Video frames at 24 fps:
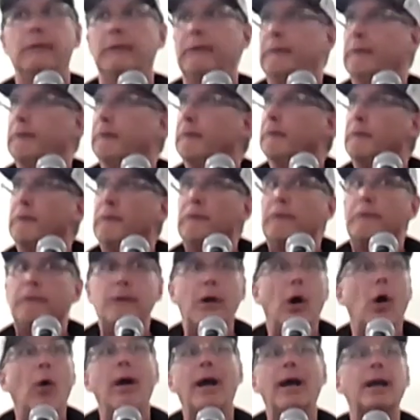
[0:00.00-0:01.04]

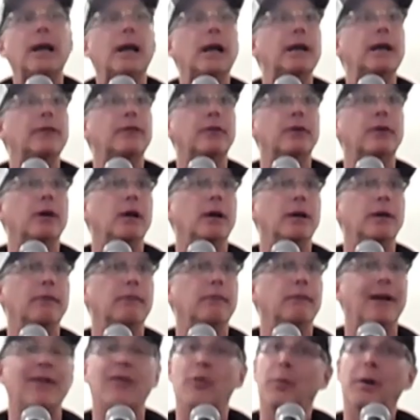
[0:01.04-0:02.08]
no headlights
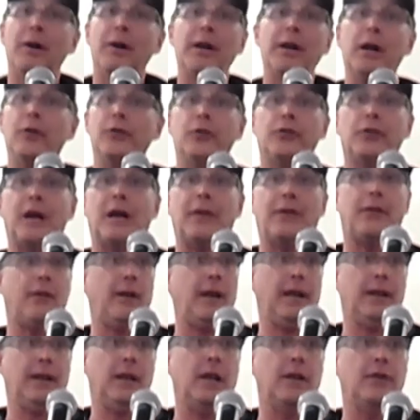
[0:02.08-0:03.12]
on. Everybody else has got their
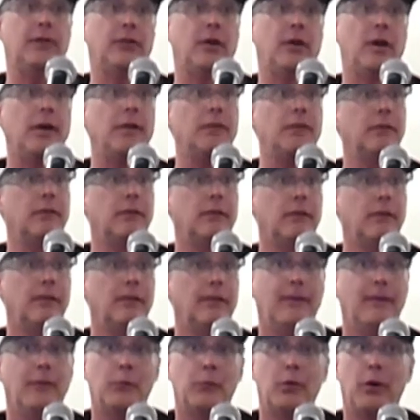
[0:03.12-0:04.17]
headlights on,
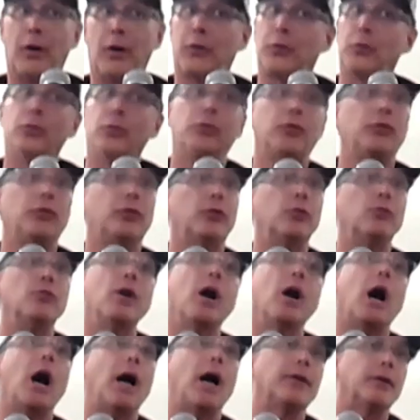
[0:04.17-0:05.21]
but our cruisers do
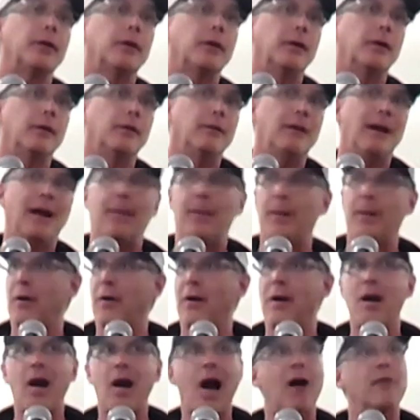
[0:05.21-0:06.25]
not, and they're
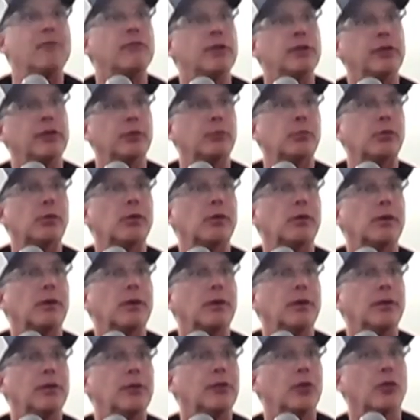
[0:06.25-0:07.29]
not visible.
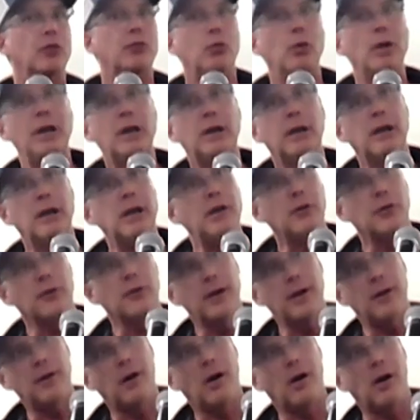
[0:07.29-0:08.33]
So if we could either
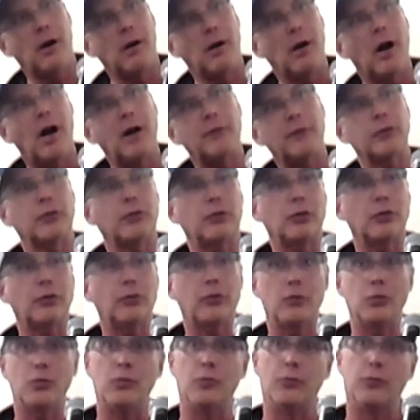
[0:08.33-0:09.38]
get our officers
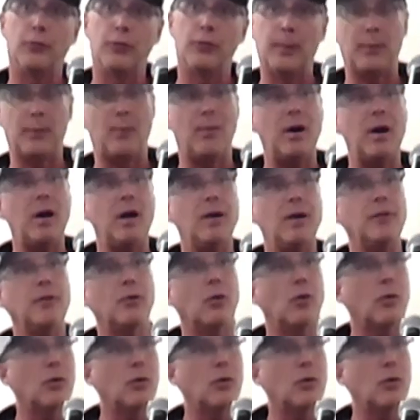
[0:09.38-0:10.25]
to flip them on